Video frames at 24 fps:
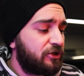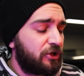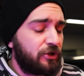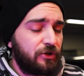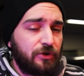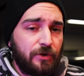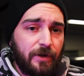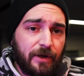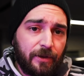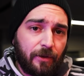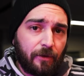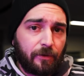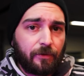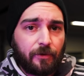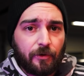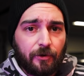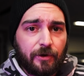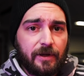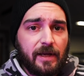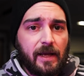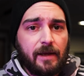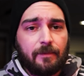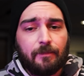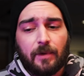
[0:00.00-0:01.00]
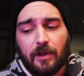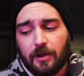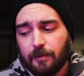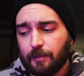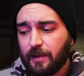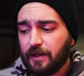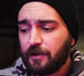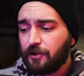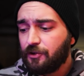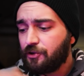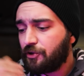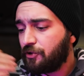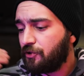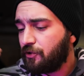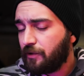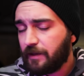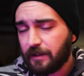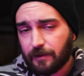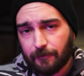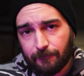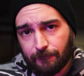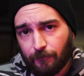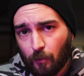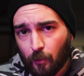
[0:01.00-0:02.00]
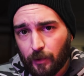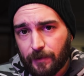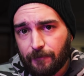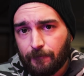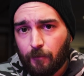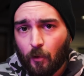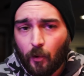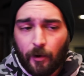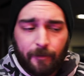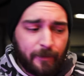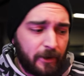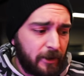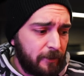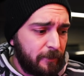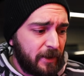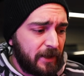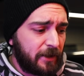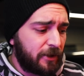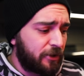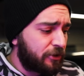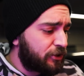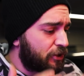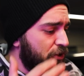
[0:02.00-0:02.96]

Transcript: Should you get the 38 millimeter? Should you get the 44 millimeter?